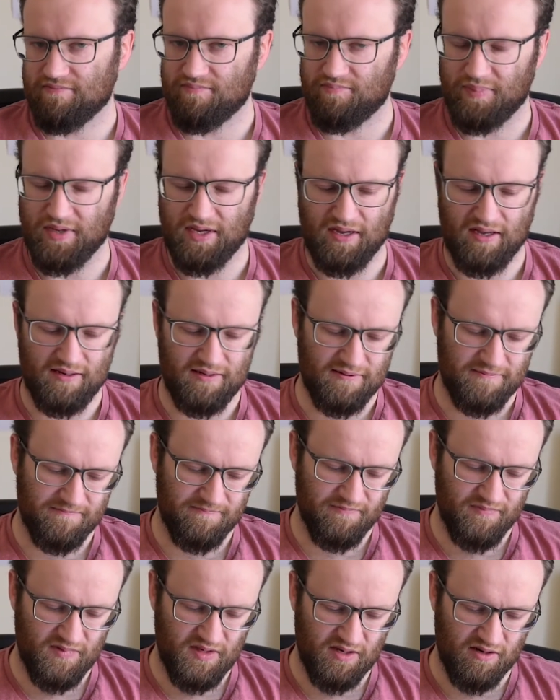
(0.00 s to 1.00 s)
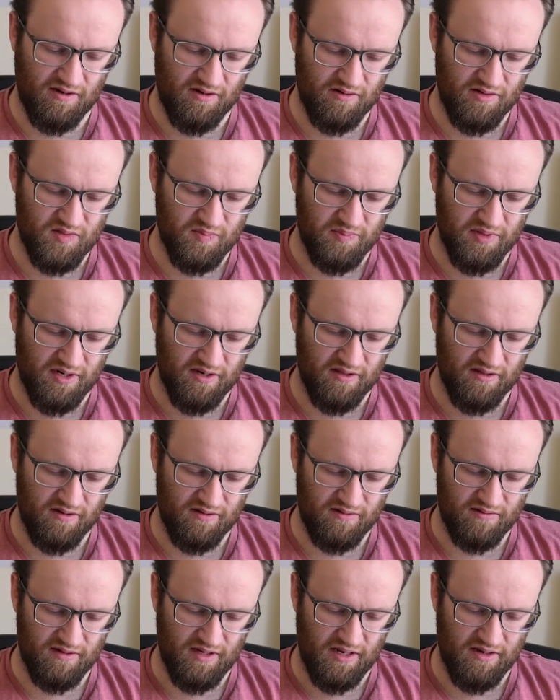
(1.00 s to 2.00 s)
but you know, it's better
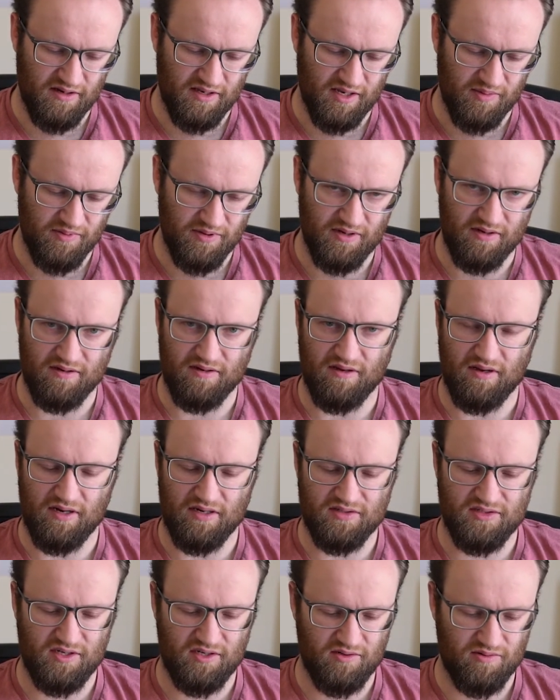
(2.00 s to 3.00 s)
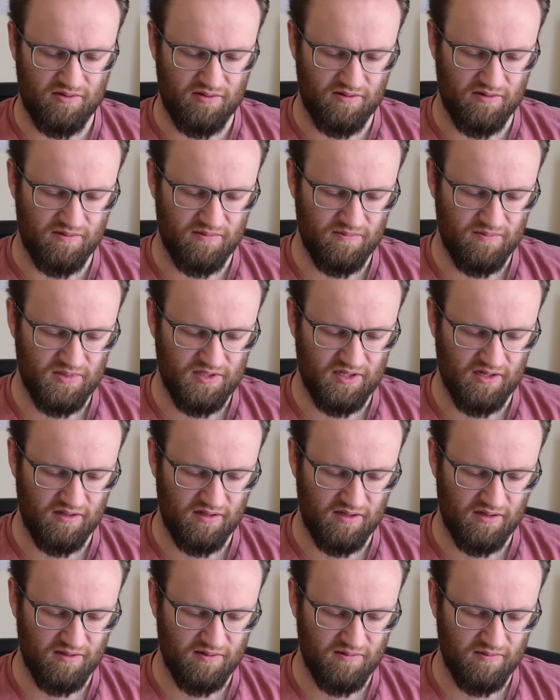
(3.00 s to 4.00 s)
than ending up in ICU or
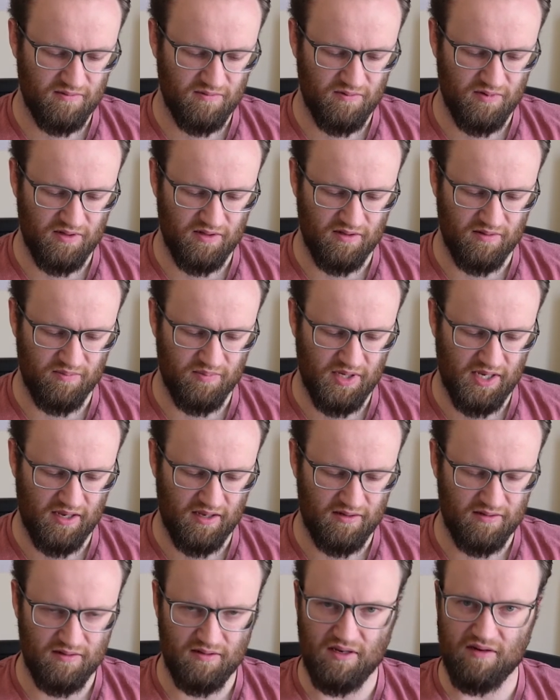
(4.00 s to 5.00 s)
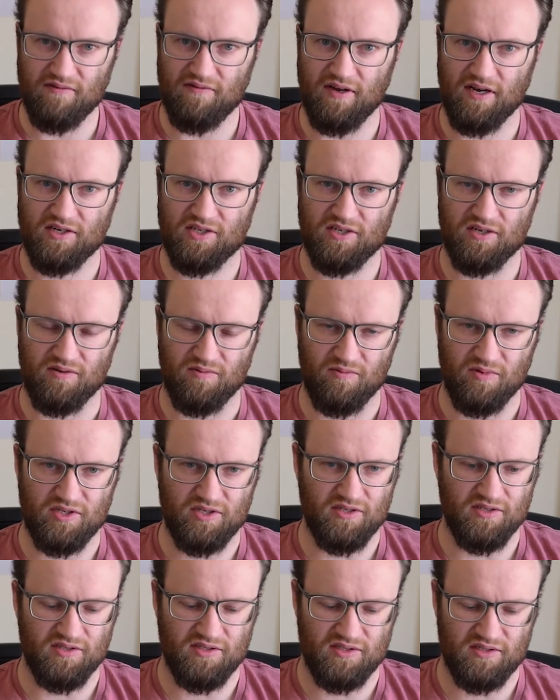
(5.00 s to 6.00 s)
something with a bad infection,
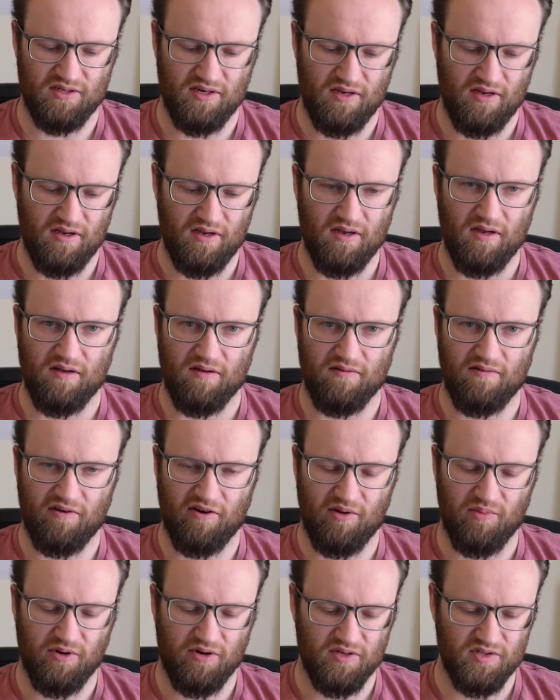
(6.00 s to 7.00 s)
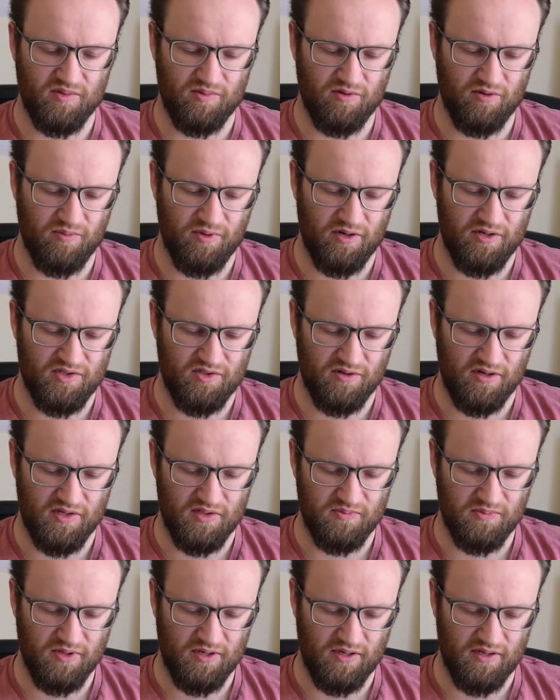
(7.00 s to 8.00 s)
which is very possible
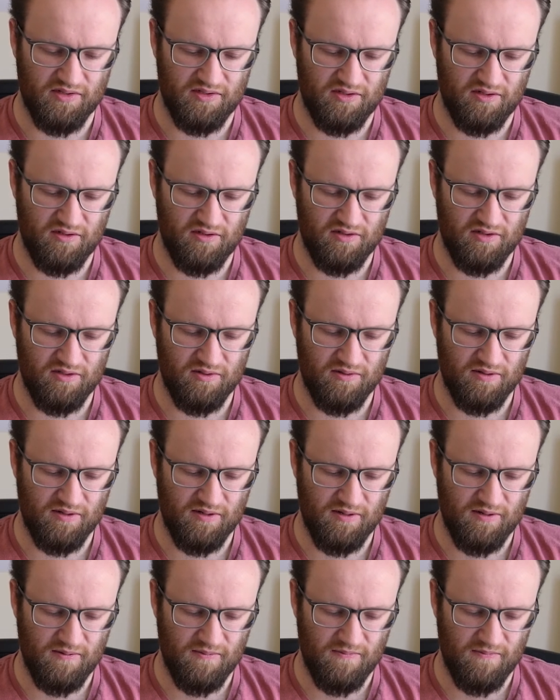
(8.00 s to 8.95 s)
post-transplant, so you do it.